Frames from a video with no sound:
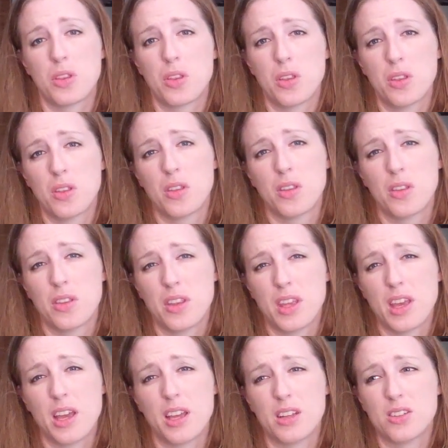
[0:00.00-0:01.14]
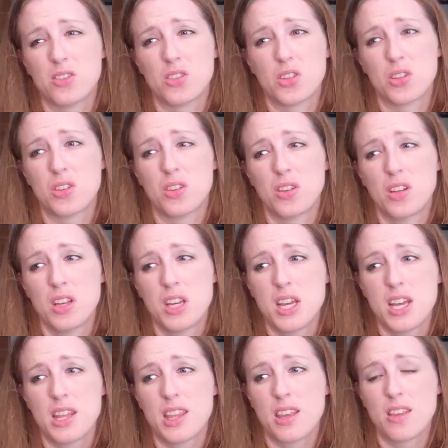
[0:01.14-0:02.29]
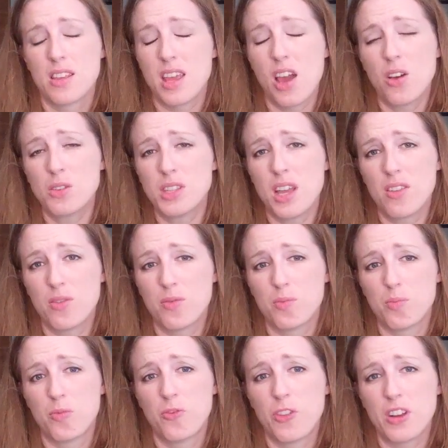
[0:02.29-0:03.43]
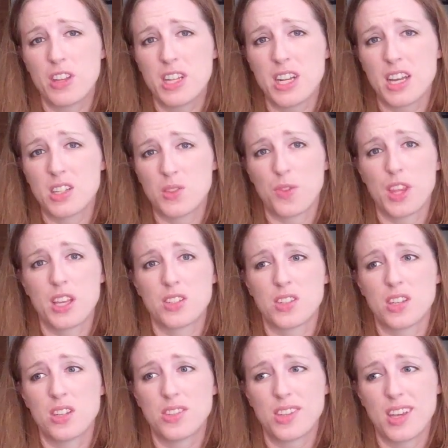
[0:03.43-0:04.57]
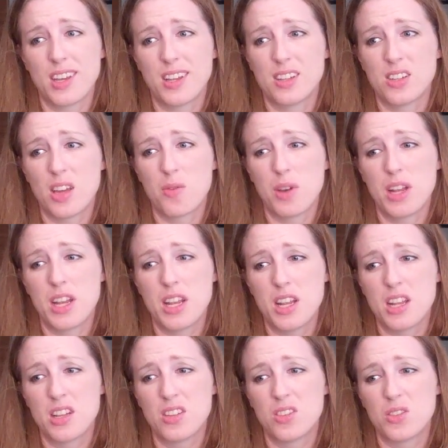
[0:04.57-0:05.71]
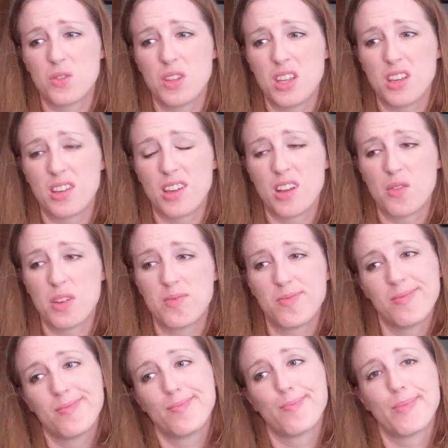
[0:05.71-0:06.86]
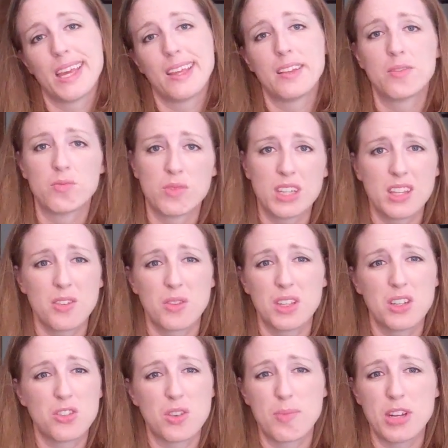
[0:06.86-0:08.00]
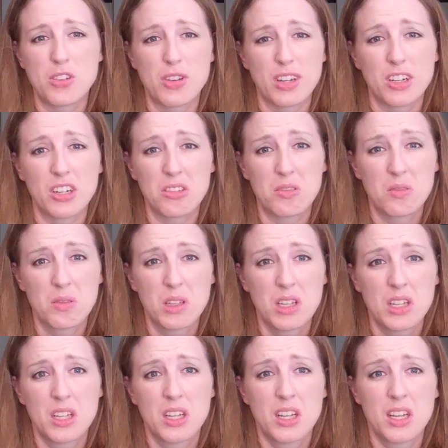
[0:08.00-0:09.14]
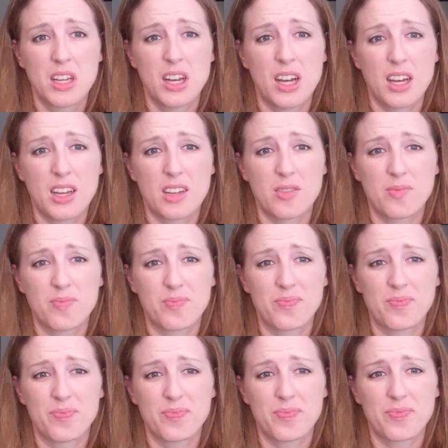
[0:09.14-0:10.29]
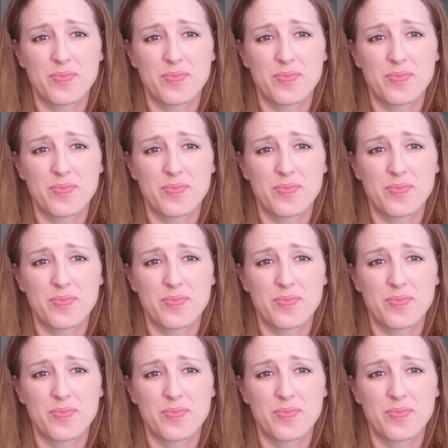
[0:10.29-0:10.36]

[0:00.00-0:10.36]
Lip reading: booth, and they always have fairly nice fleeces, and I went in and it's really kind of went meh, nothing really tripped my trigger. I